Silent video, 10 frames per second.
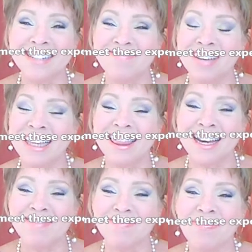can meet
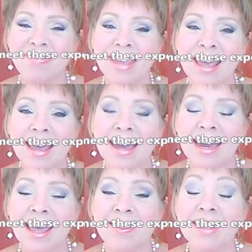them.
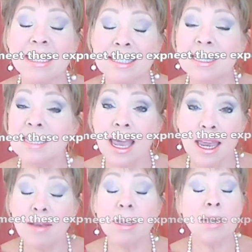And this is
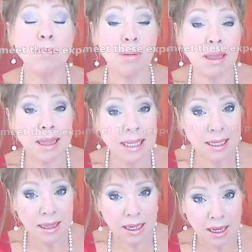a
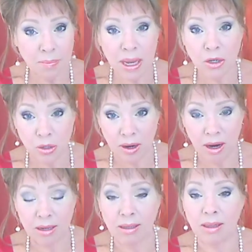completely
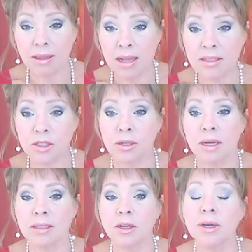patriarchal
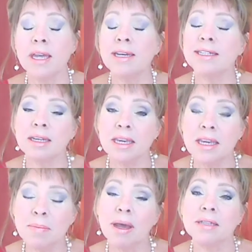construct created to
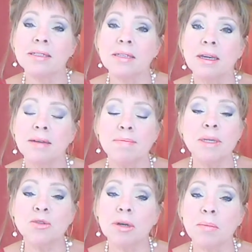keep us
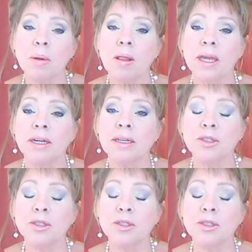miserable and